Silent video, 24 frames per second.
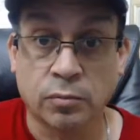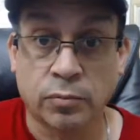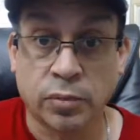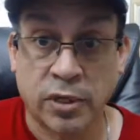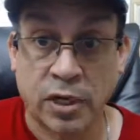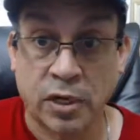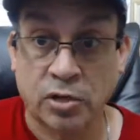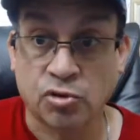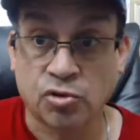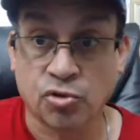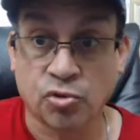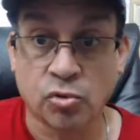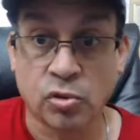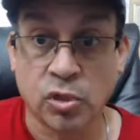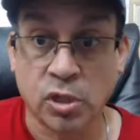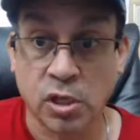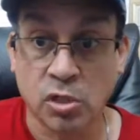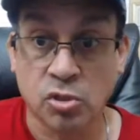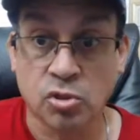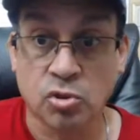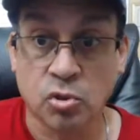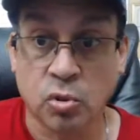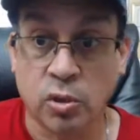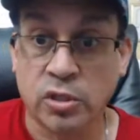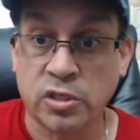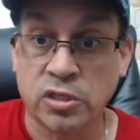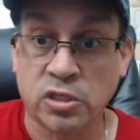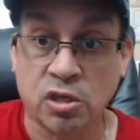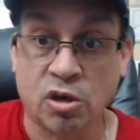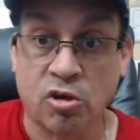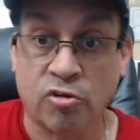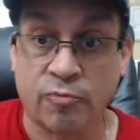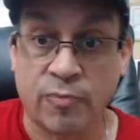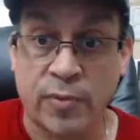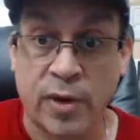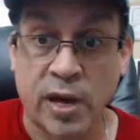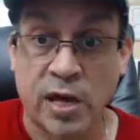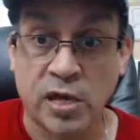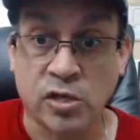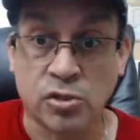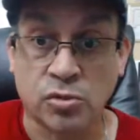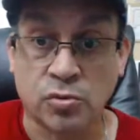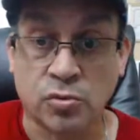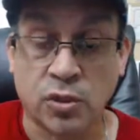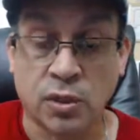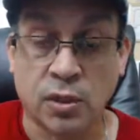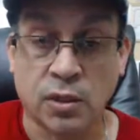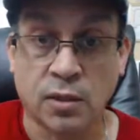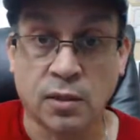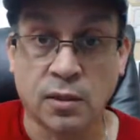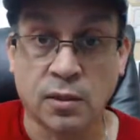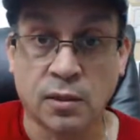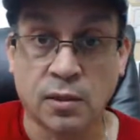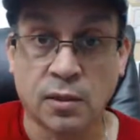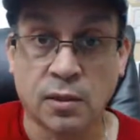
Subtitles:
but I truly enjoy self-mastery.